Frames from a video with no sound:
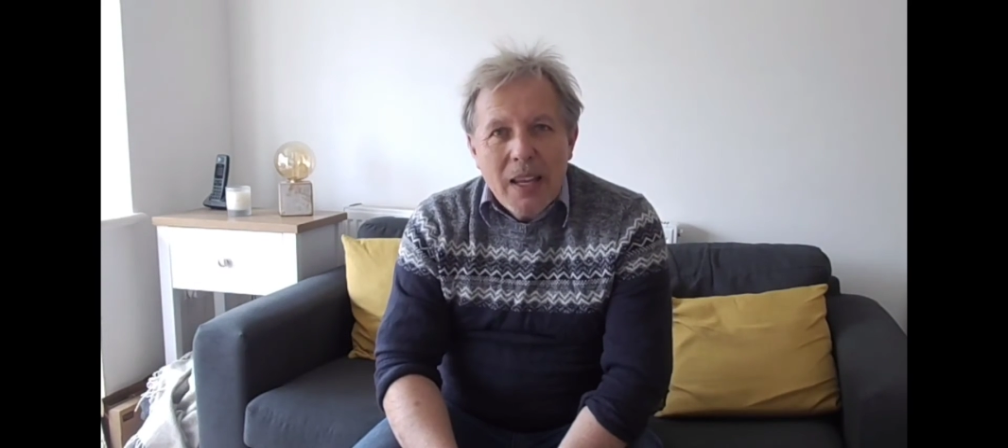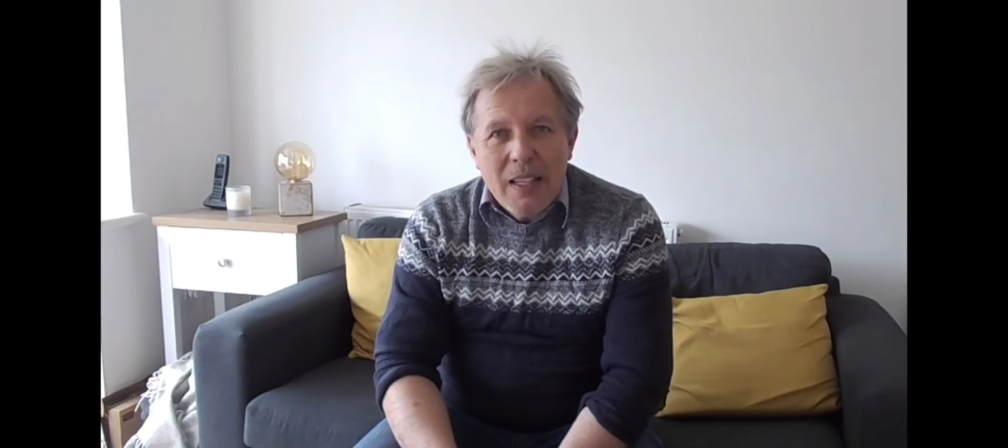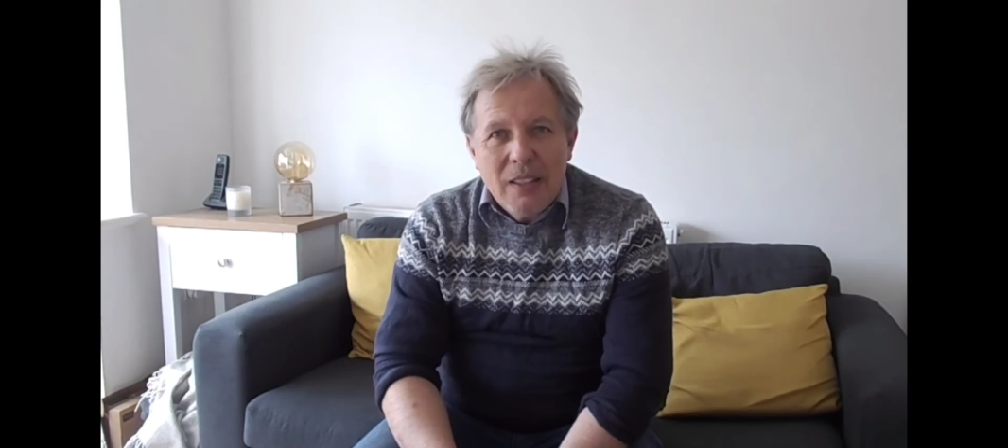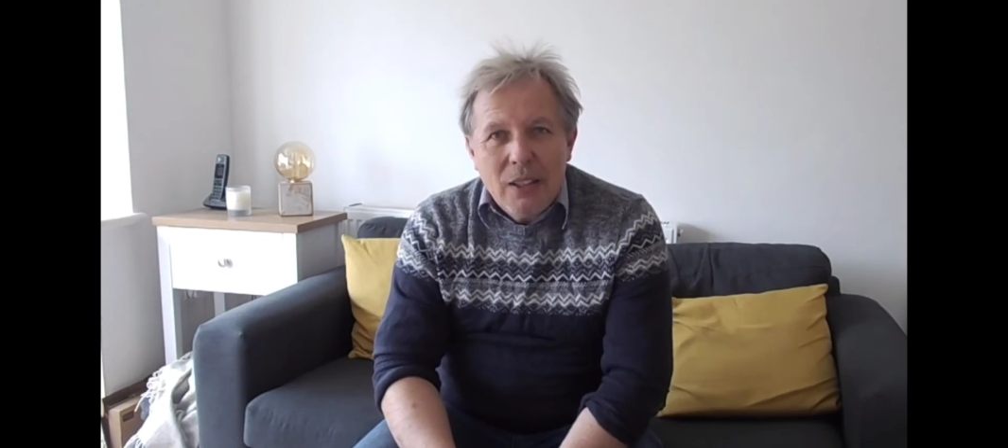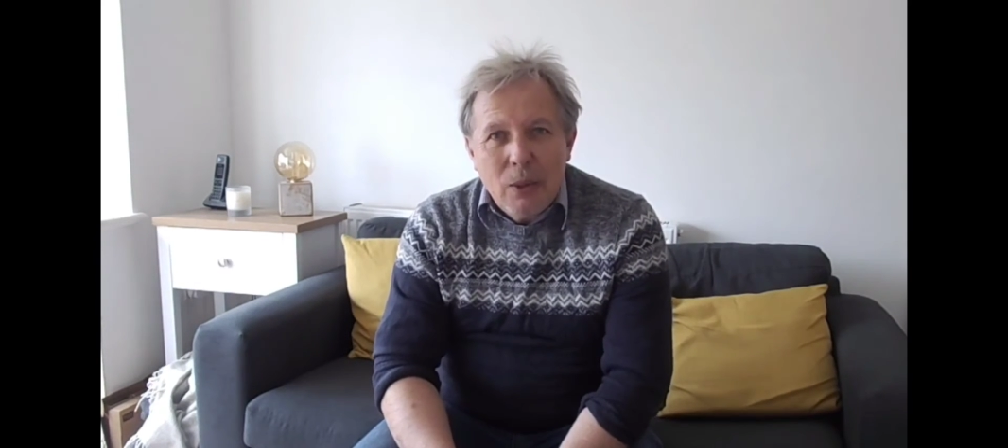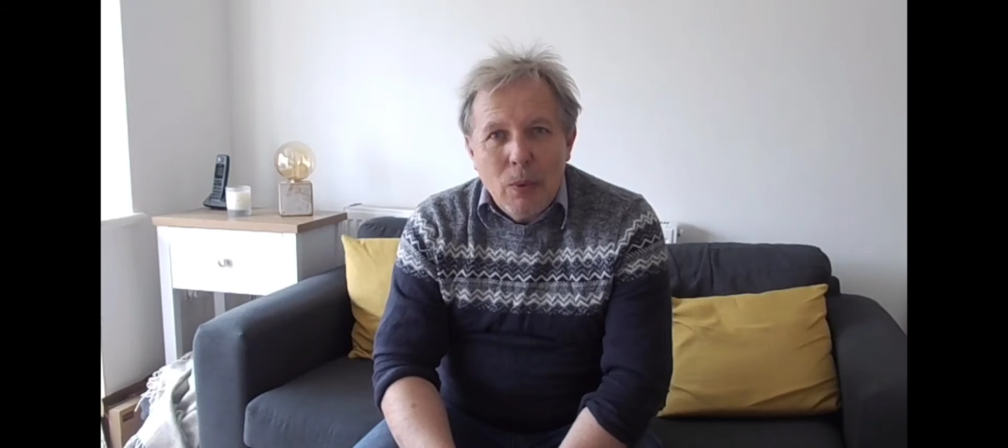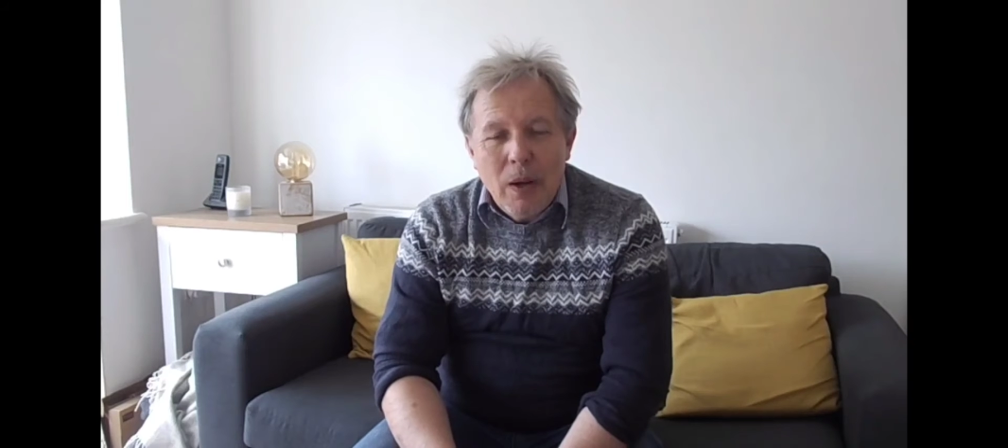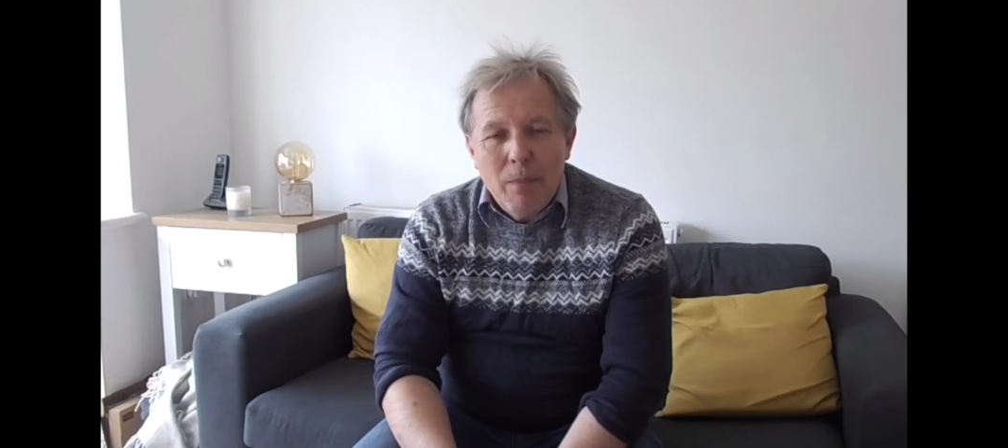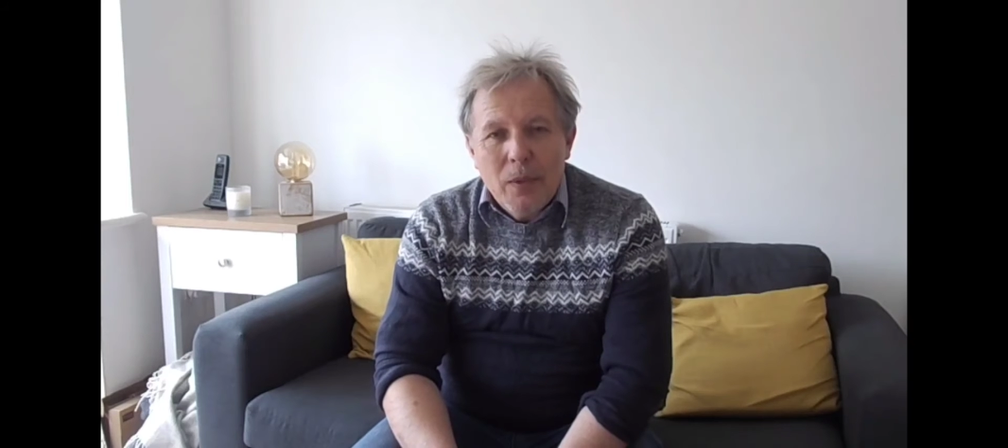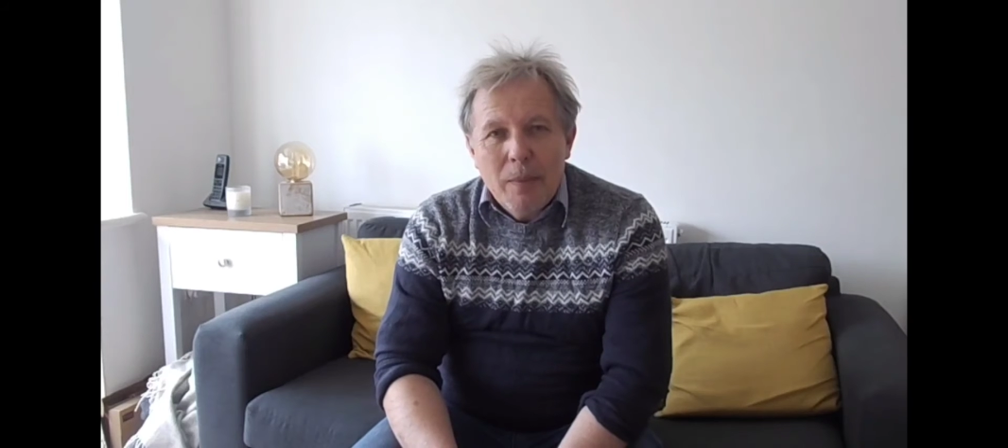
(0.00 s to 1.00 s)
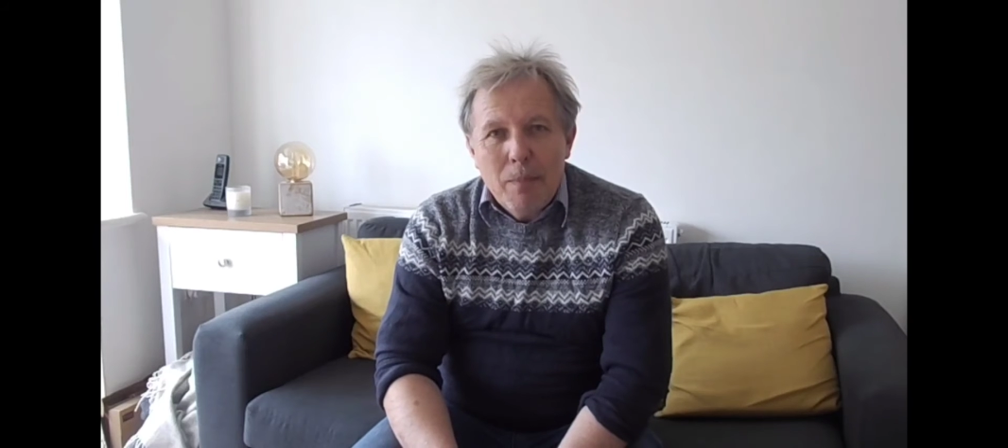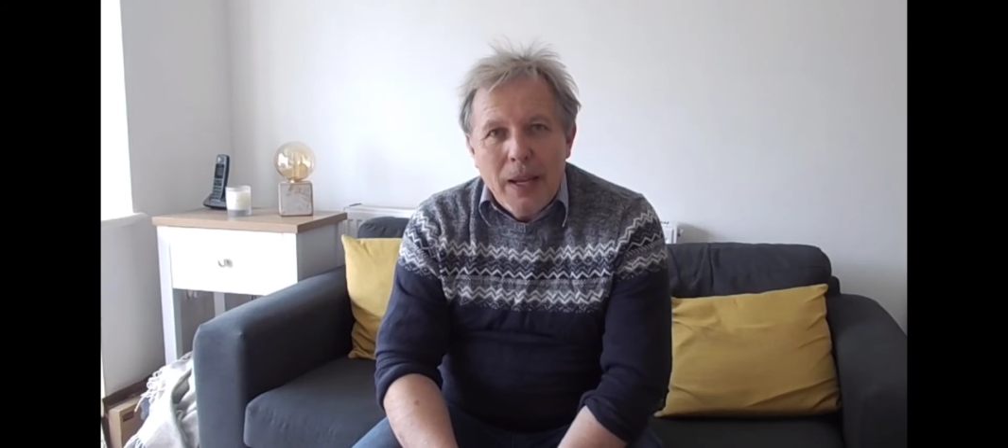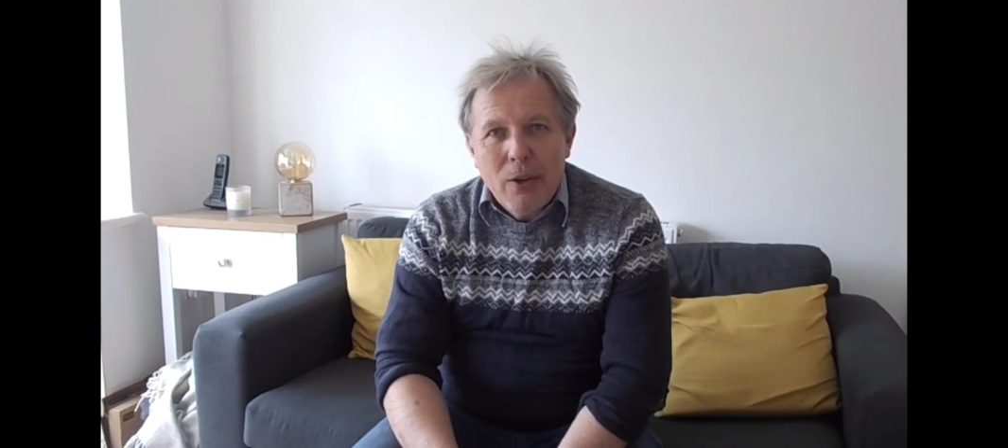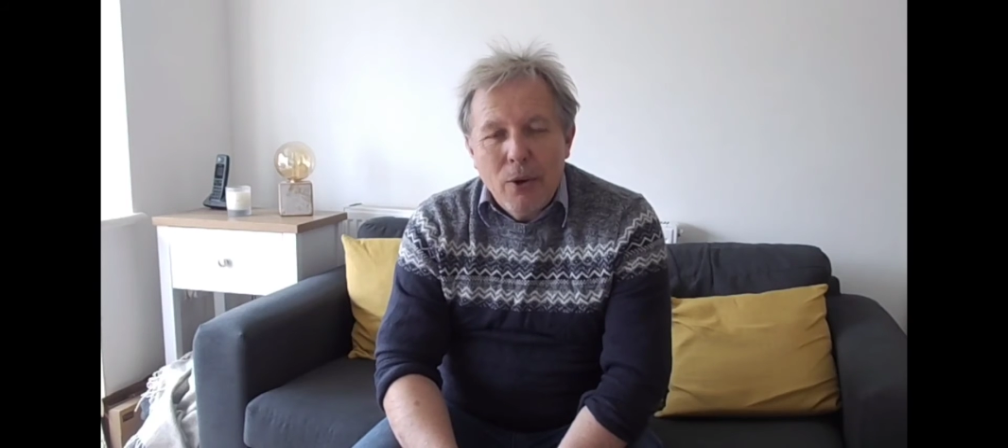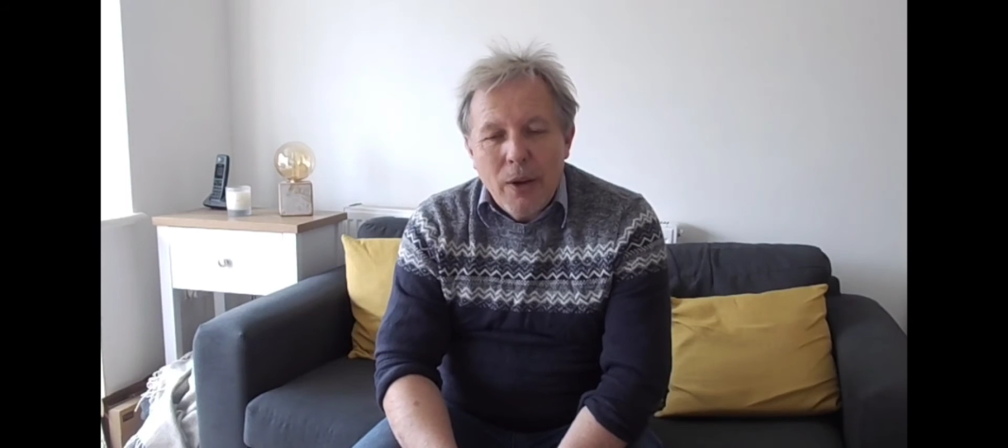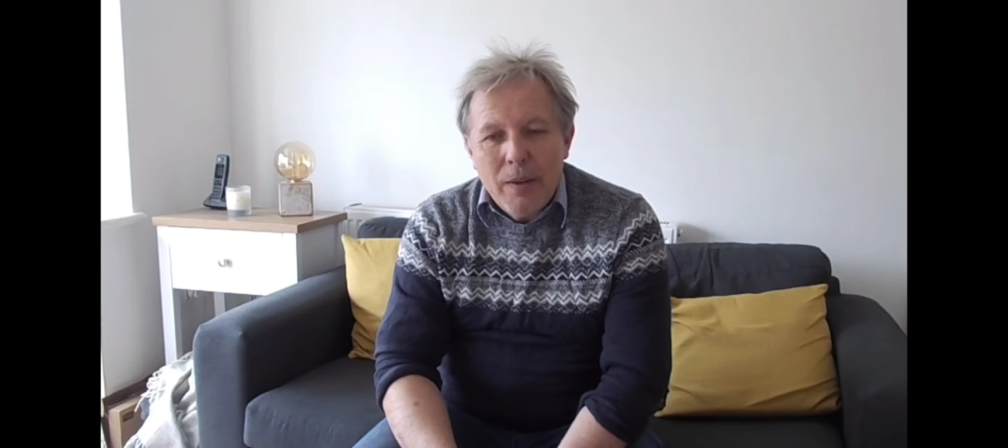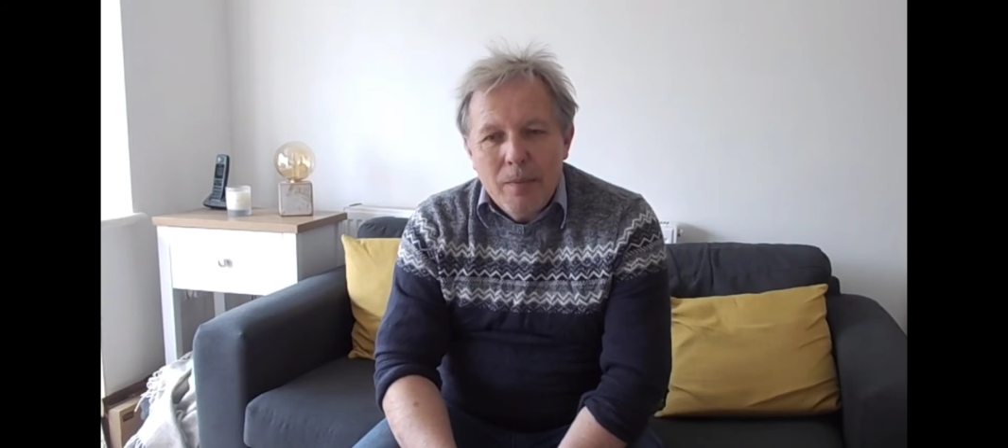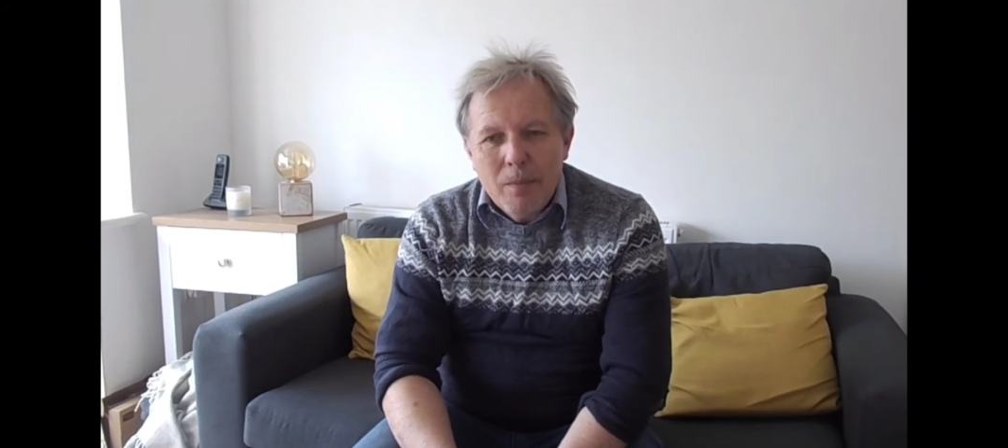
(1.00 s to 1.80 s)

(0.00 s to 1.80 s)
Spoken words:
into Bitcoin.